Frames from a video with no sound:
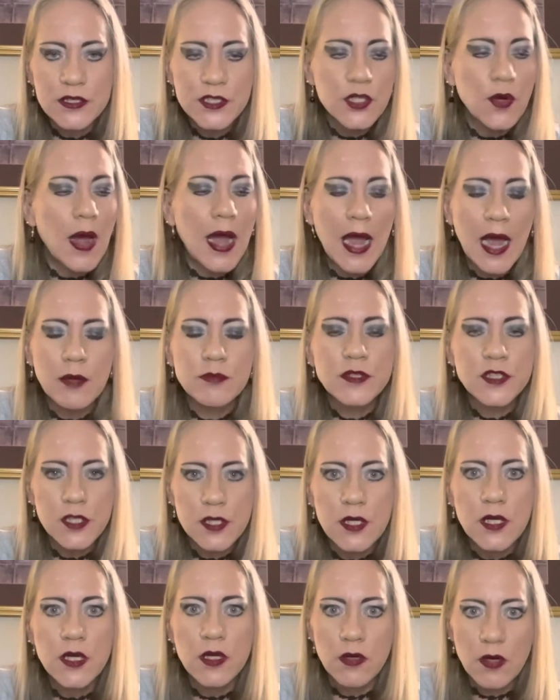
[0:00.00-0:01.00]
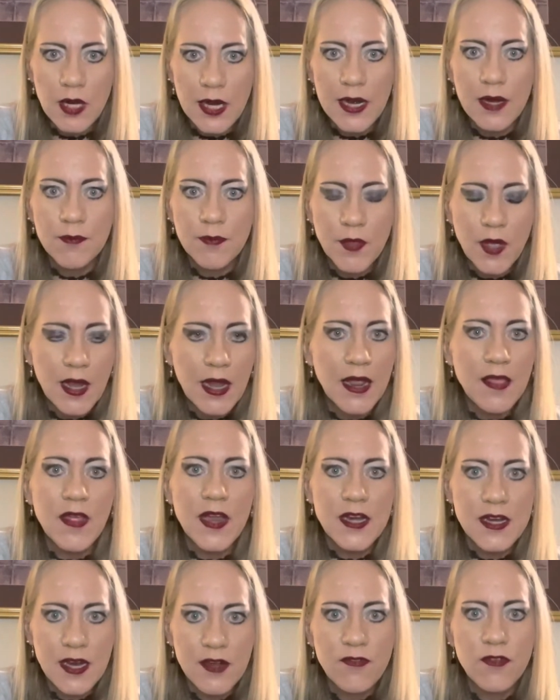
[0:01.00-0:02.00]
So, absolutely, okay, they
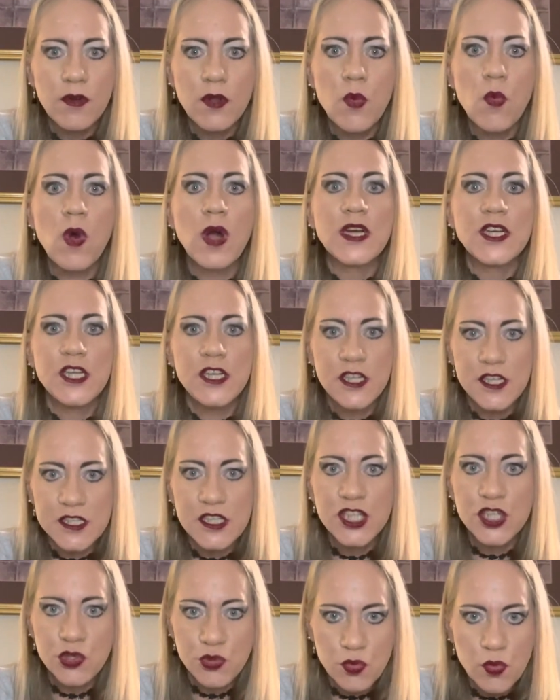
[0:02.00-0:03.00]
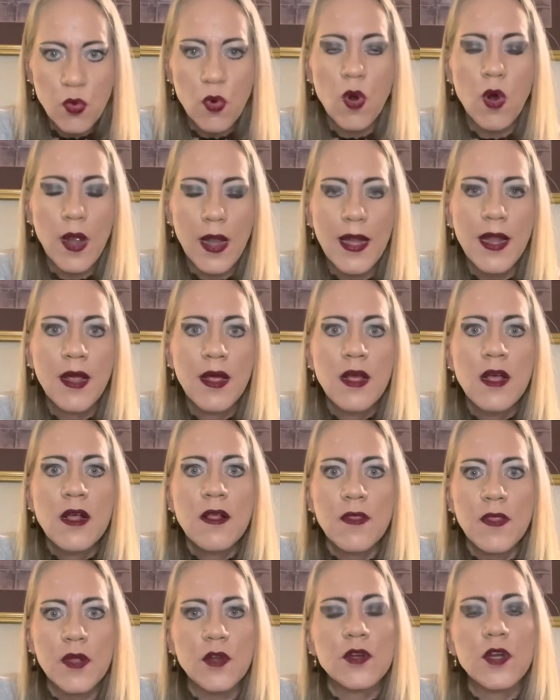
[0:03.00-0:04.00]
definitely want to destroy
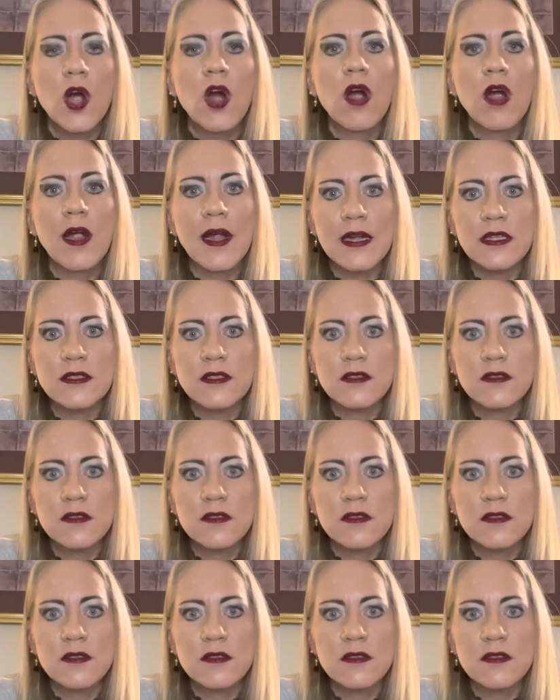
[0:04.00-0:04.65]
their target.